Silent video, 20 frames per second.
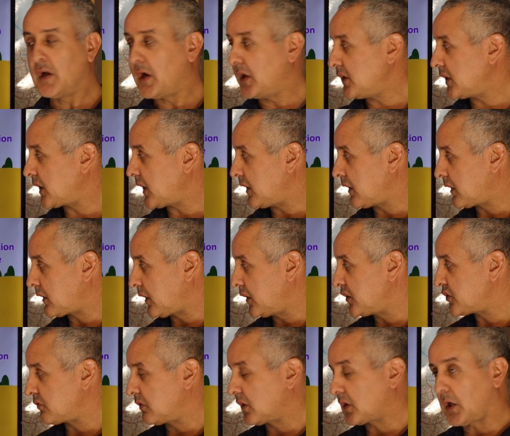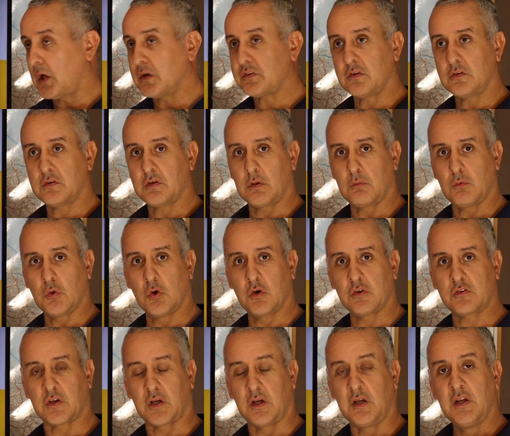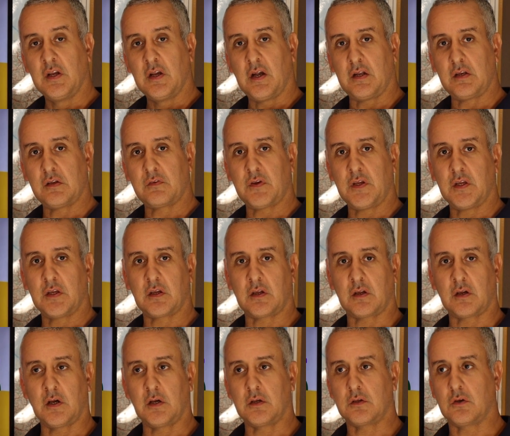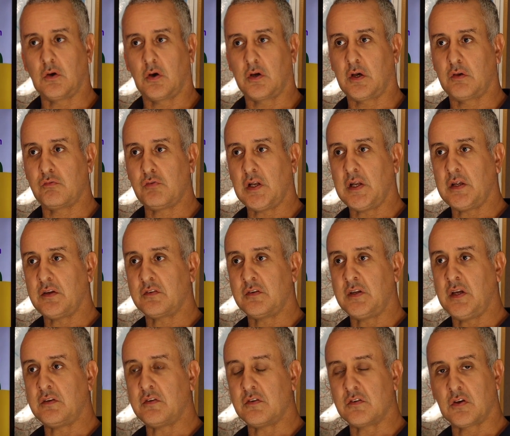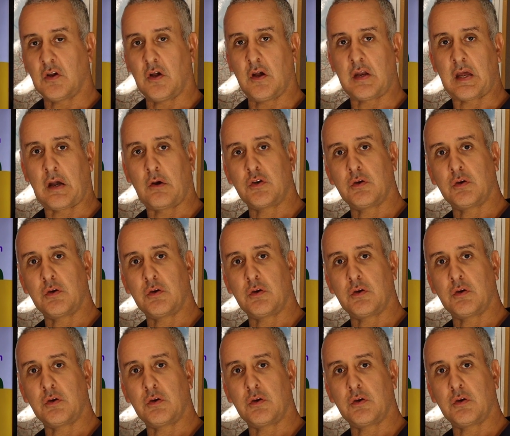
and you're getting closer and closer to the water, and you're thinking, oh God, I really need to turn now.